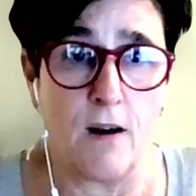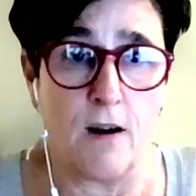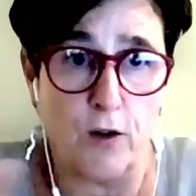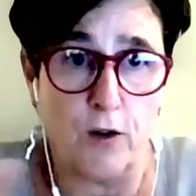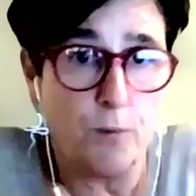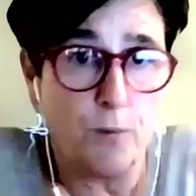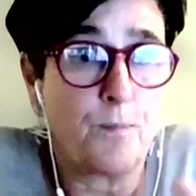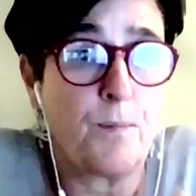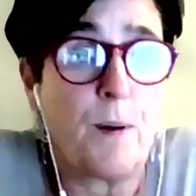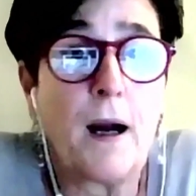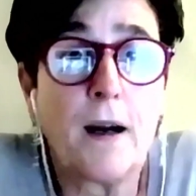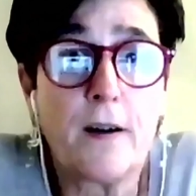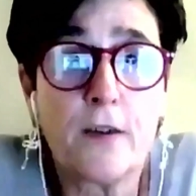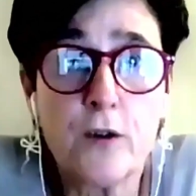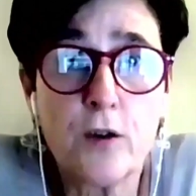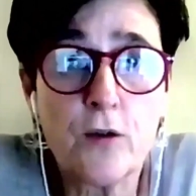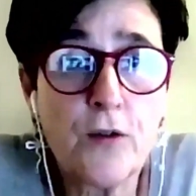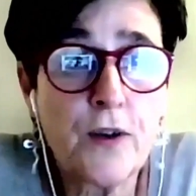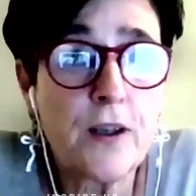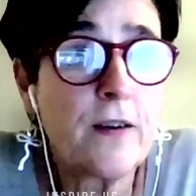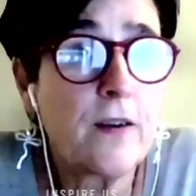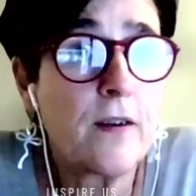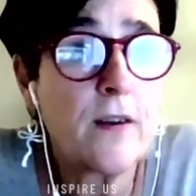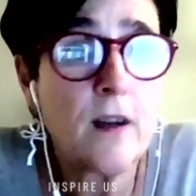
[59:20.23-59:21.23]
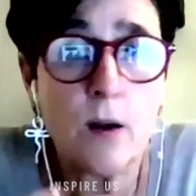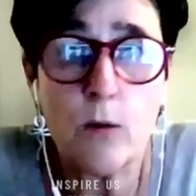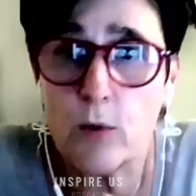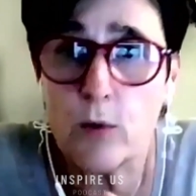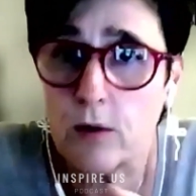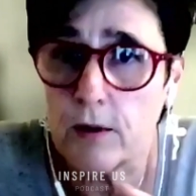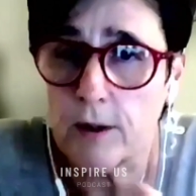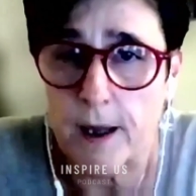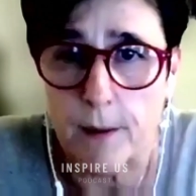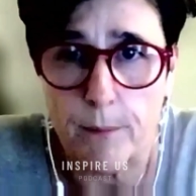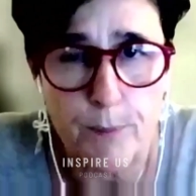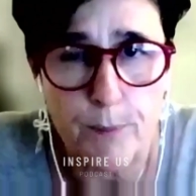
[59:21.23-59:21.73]
Part of it they will
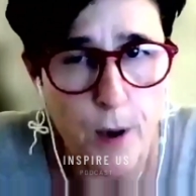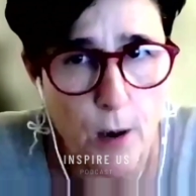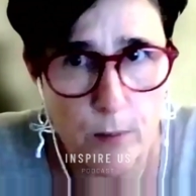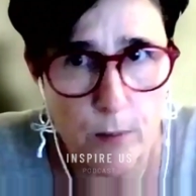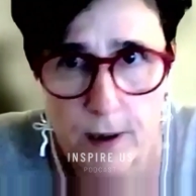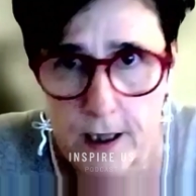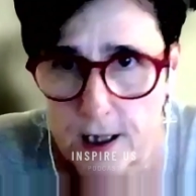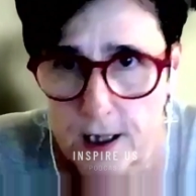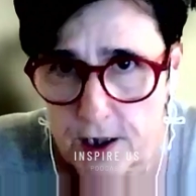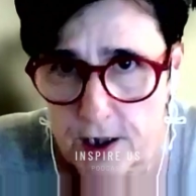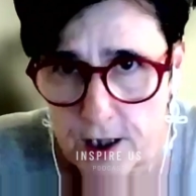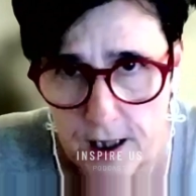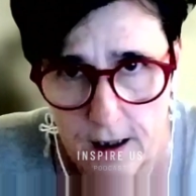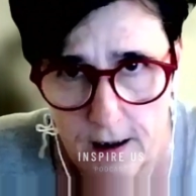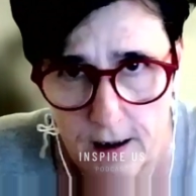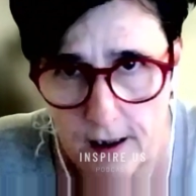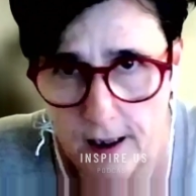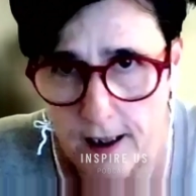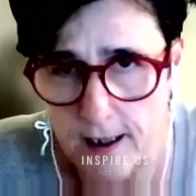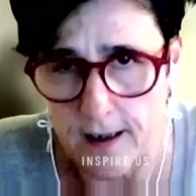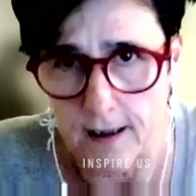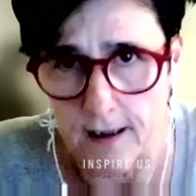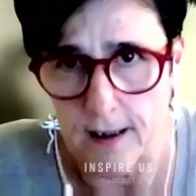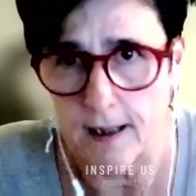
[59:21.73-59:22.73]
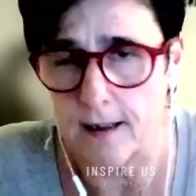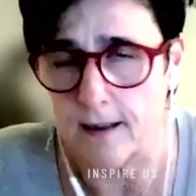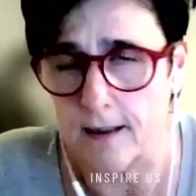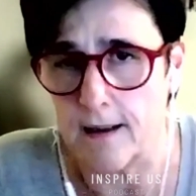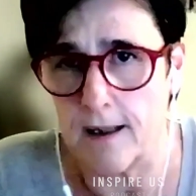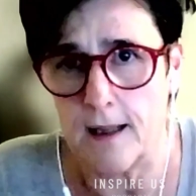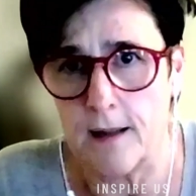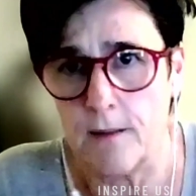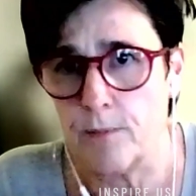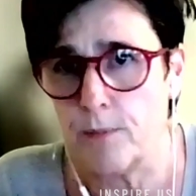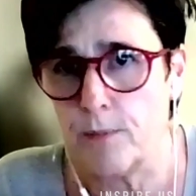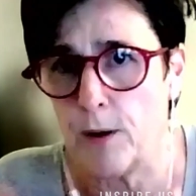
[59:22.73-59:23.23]
then publish
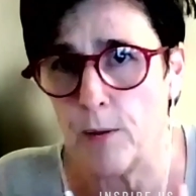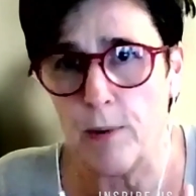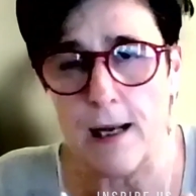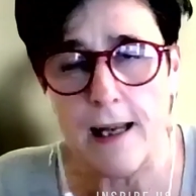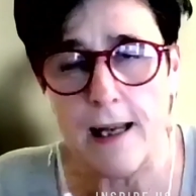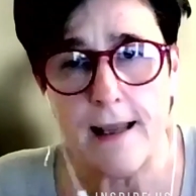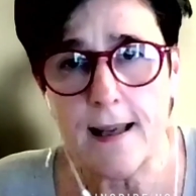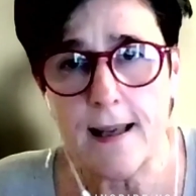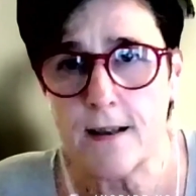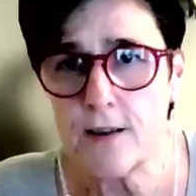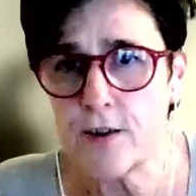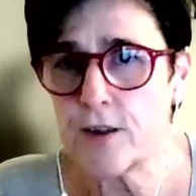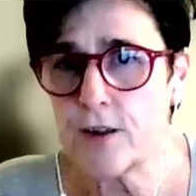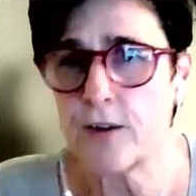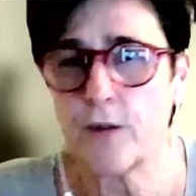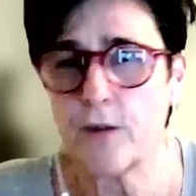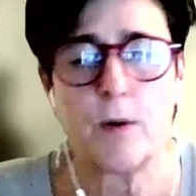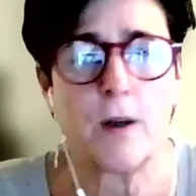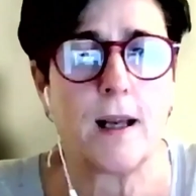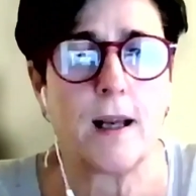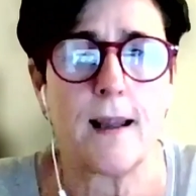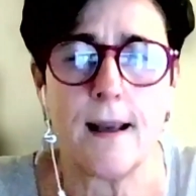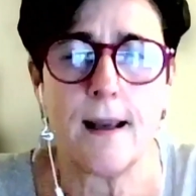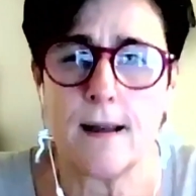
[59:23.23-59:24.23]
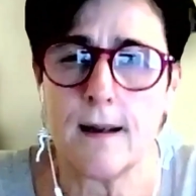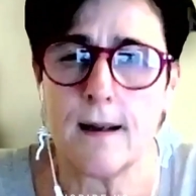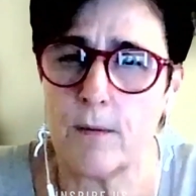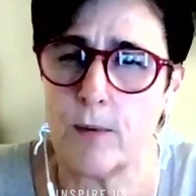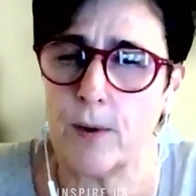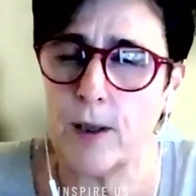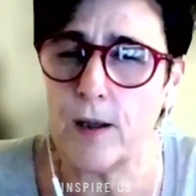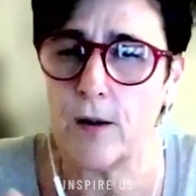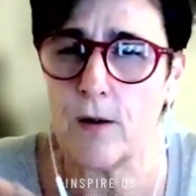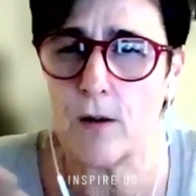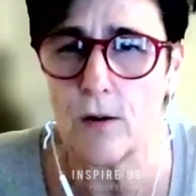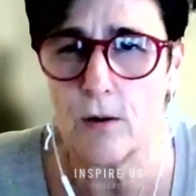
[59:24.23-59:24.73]
in publications, but again, we
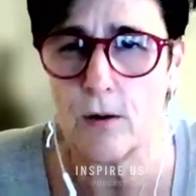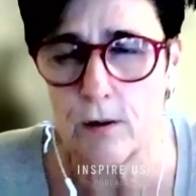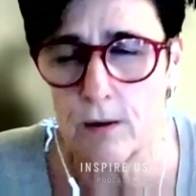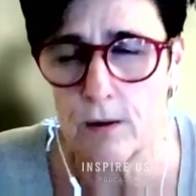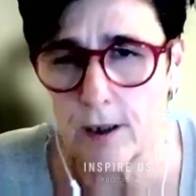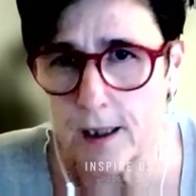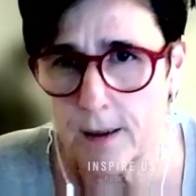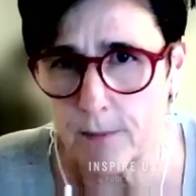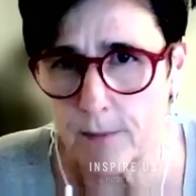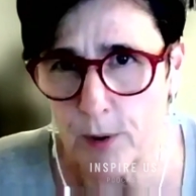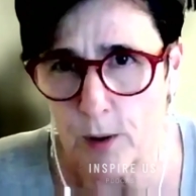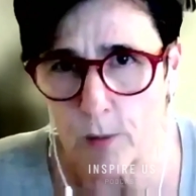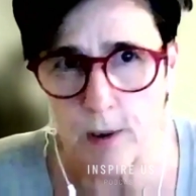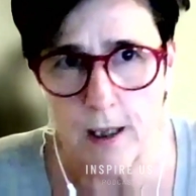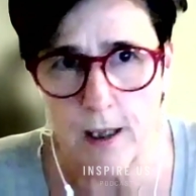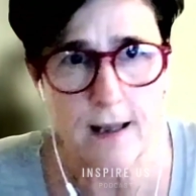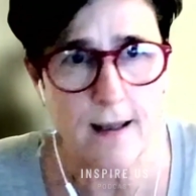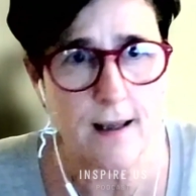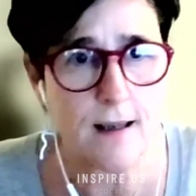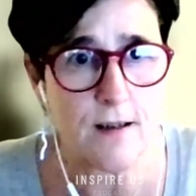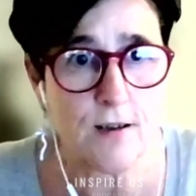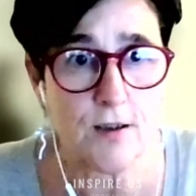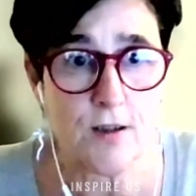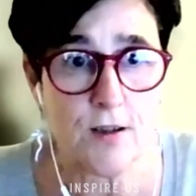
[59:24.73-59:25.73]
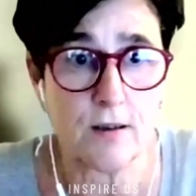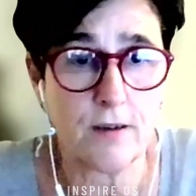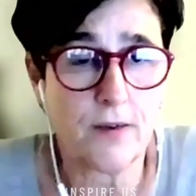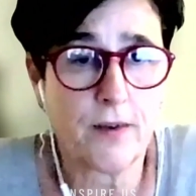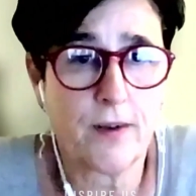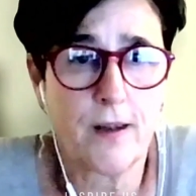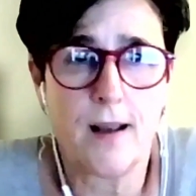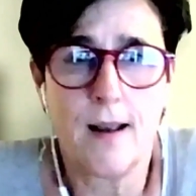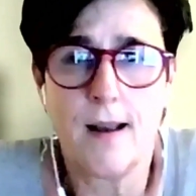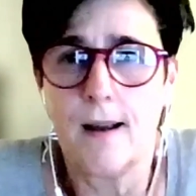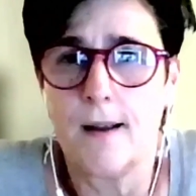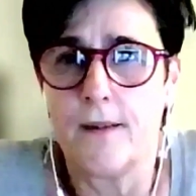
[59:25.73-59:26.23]
know in publications
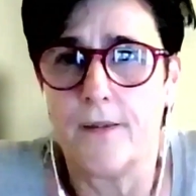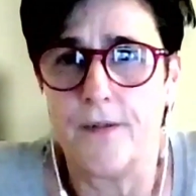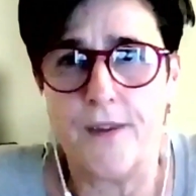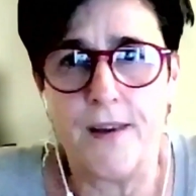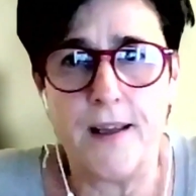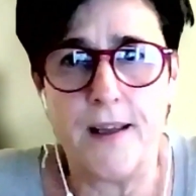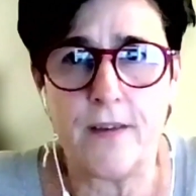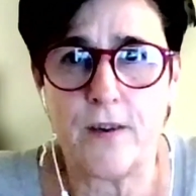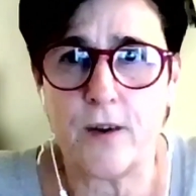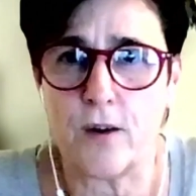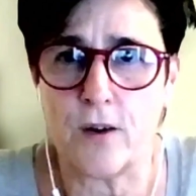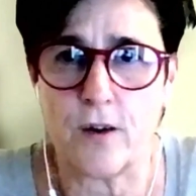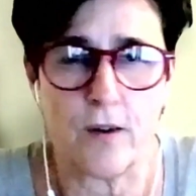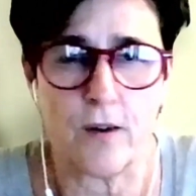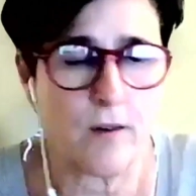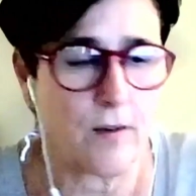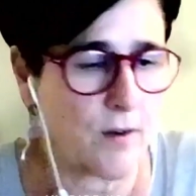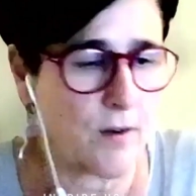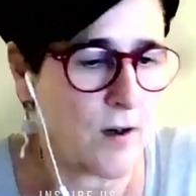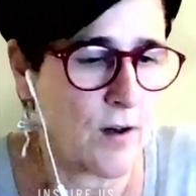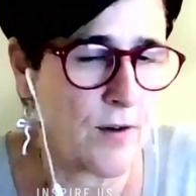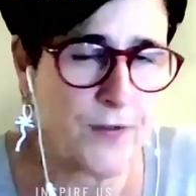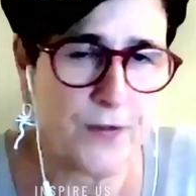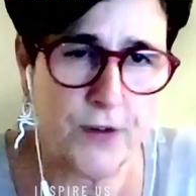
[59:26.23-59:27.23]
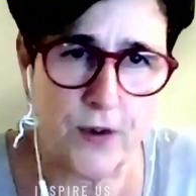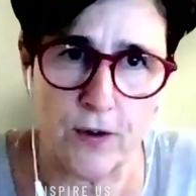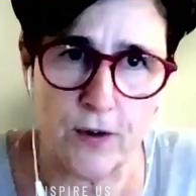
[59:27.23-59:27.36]
these are often